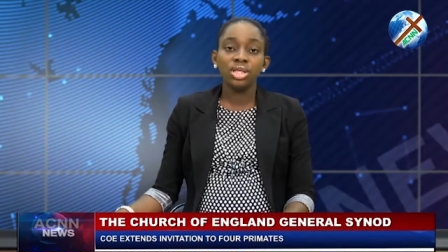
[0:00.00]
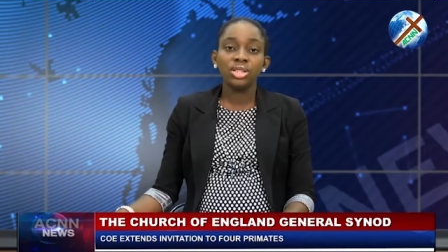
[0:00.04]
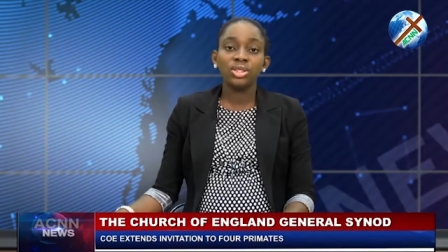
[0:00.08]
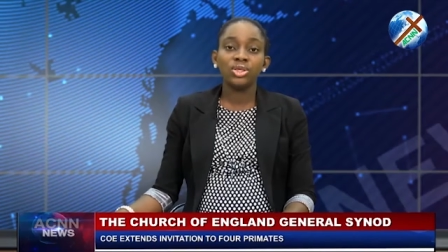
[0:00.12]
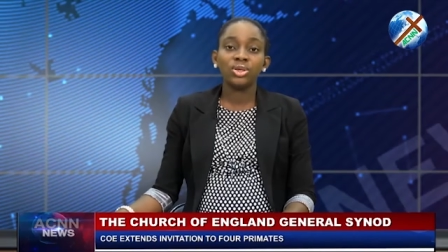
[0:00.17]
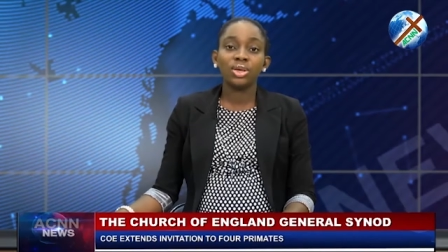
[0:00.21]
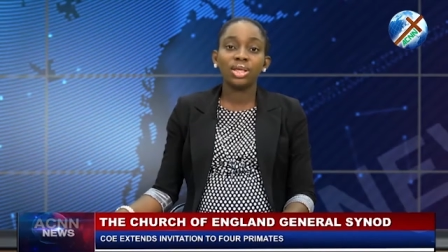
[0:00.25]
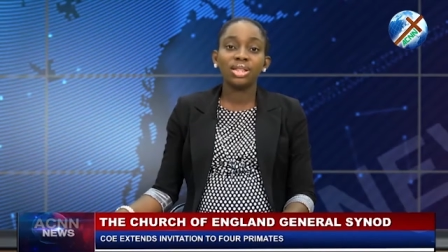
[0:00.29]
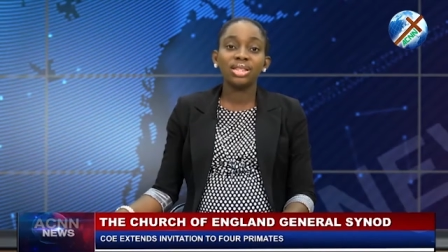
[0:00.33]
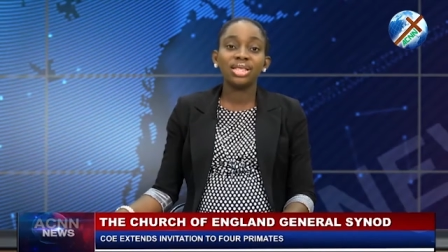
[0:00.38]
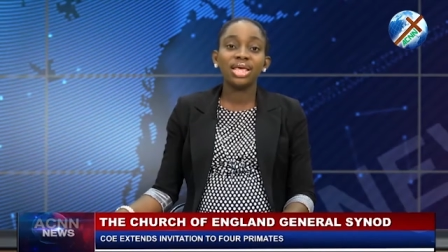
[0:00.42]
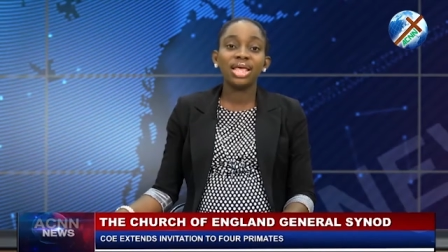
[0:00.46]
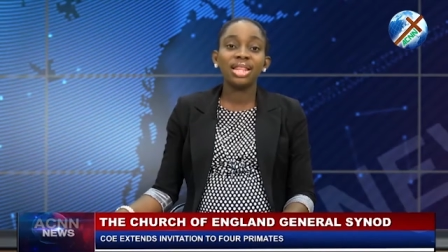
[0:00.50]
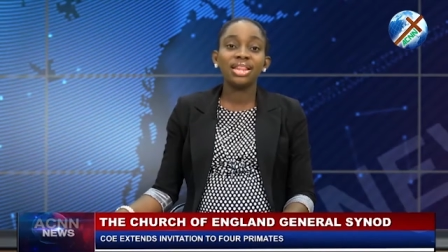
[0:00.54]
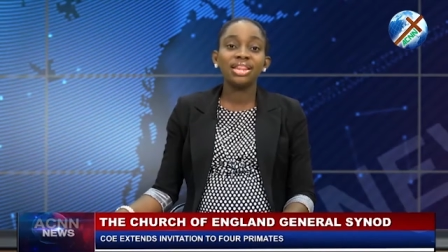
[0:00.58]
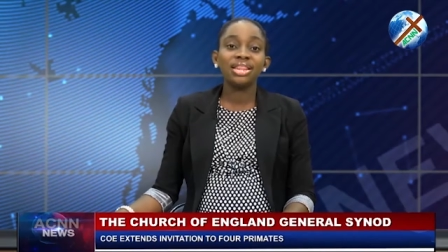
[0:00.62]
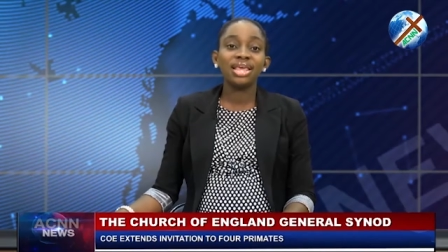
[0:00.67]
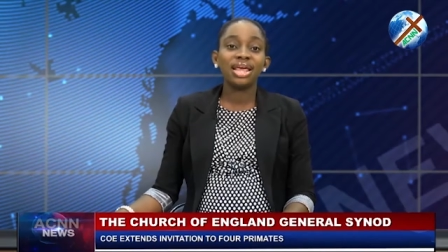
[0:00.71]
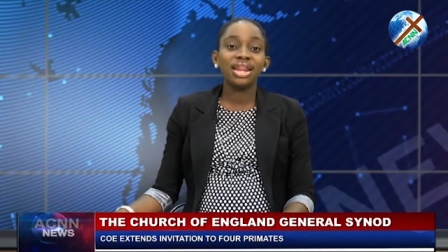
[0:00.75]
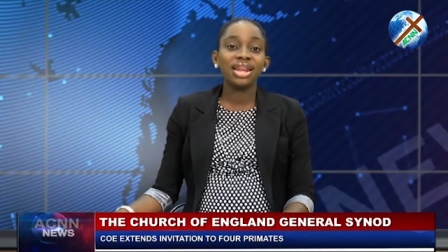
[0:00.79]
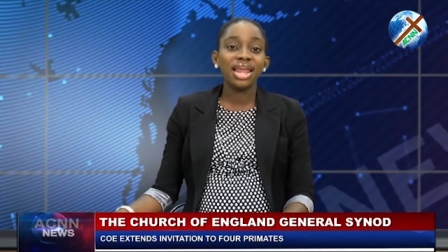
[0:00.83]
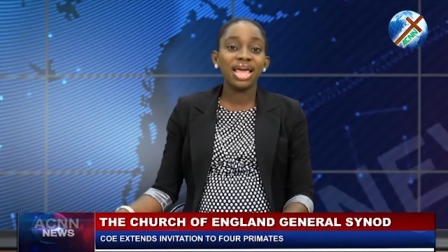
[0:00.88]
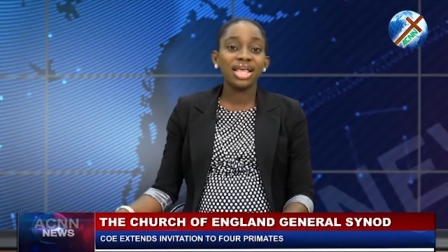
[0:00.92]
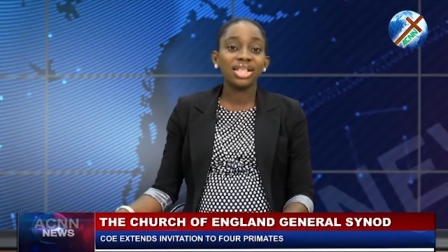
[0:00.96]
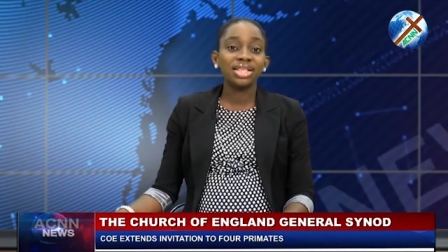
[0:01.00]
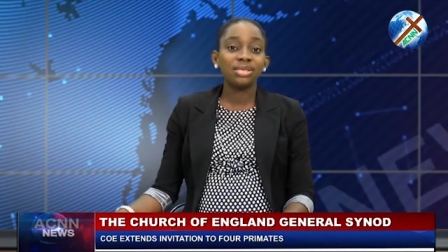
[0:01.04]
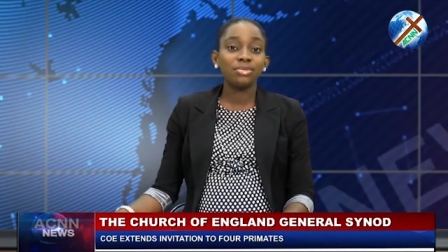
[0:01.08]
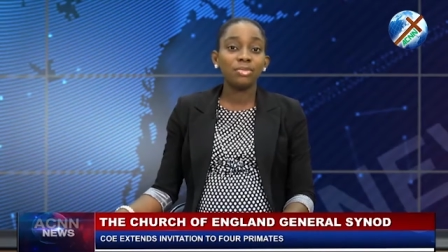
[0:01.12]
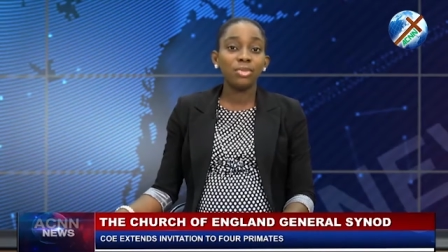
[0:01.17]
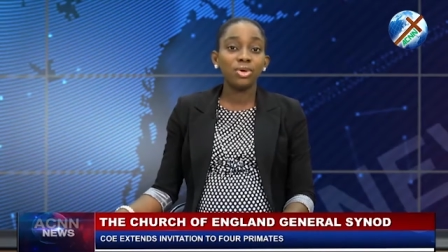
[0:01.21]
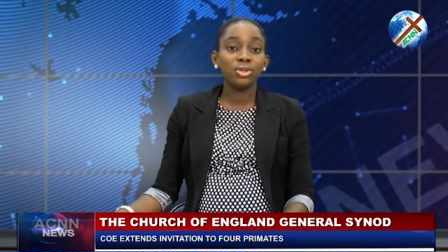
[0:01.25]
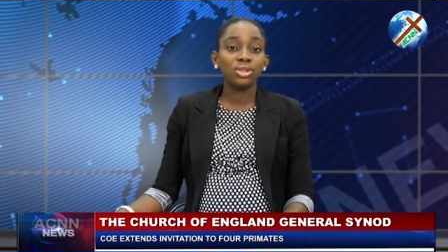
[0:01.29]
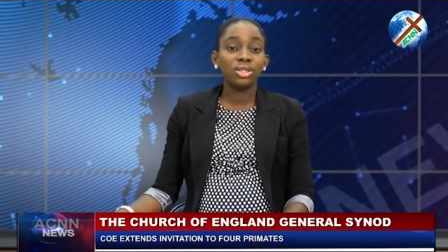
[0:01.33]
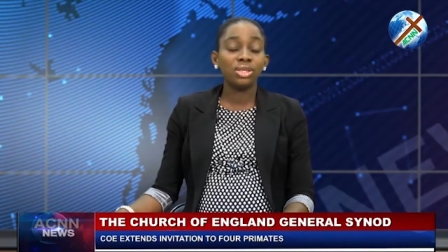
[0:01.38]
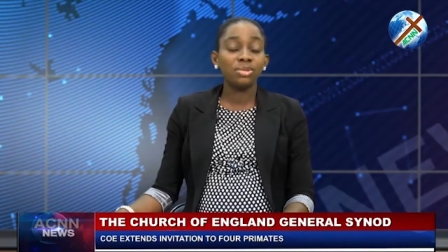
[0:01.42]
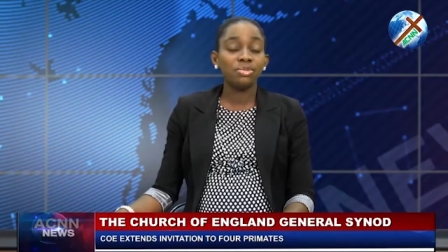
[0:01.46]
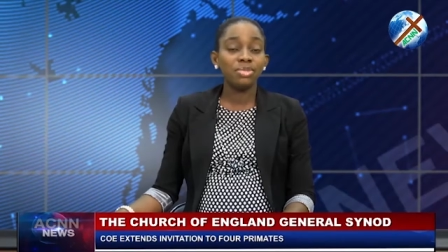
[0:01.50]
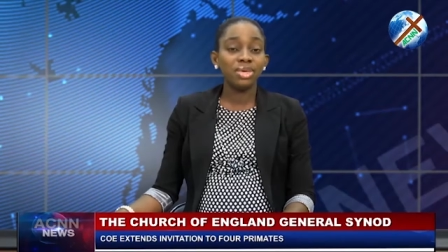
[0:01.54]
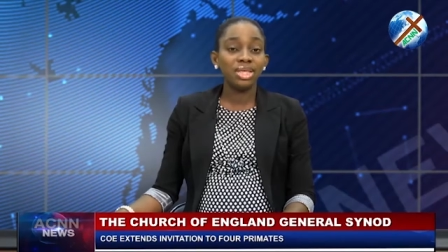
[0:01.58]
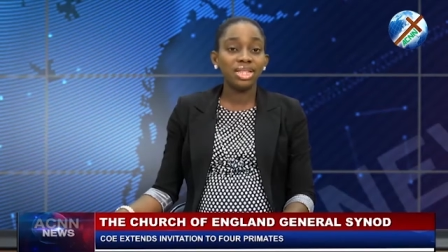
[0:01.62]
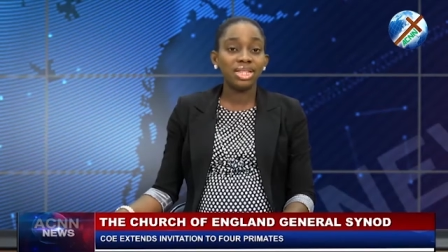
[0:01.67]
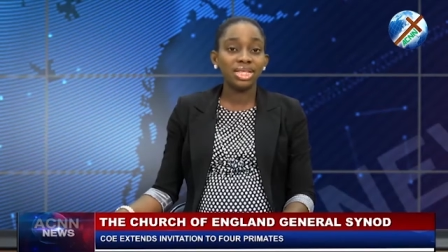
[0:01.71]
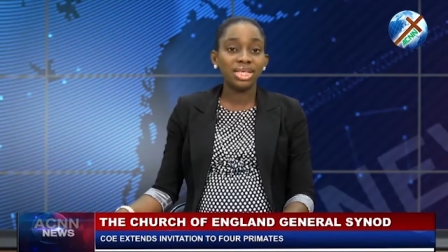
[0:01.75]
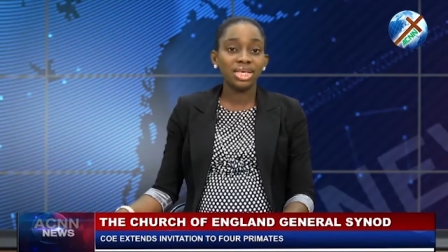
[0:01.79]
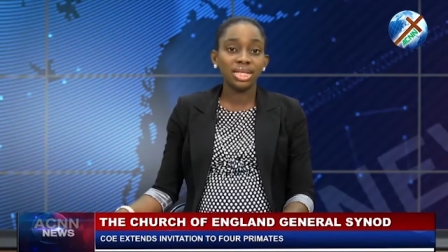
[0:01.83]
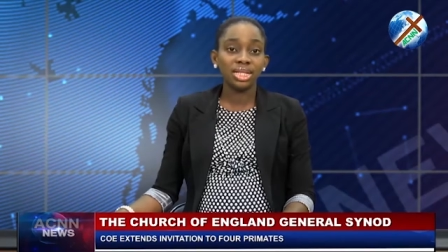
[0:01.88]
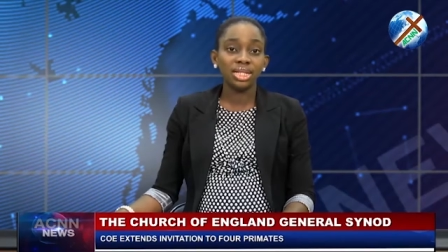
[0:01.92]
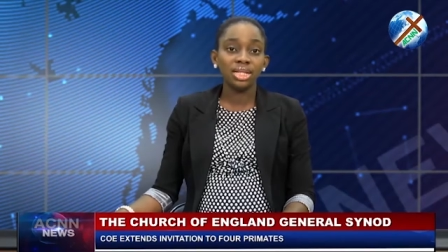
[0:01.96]
to attend their next month's
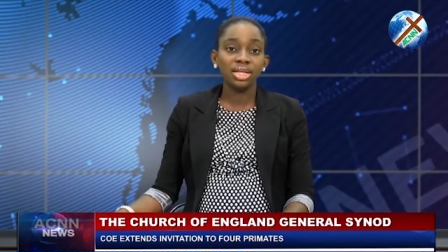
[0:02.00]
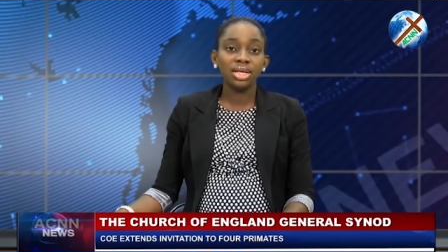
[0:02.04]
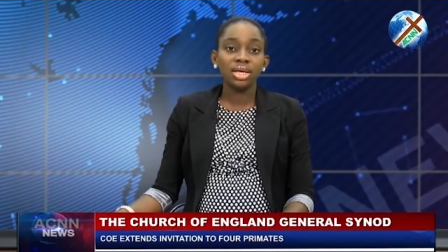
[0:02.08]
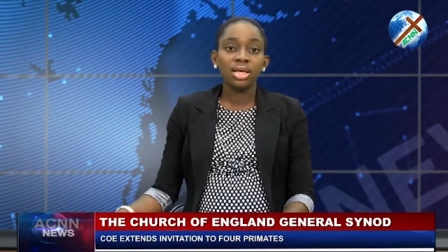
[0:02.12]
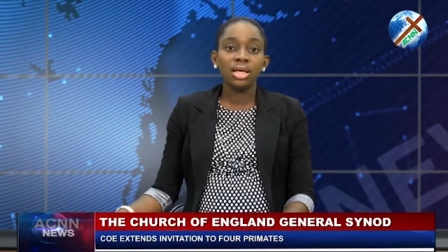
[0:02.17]
meeting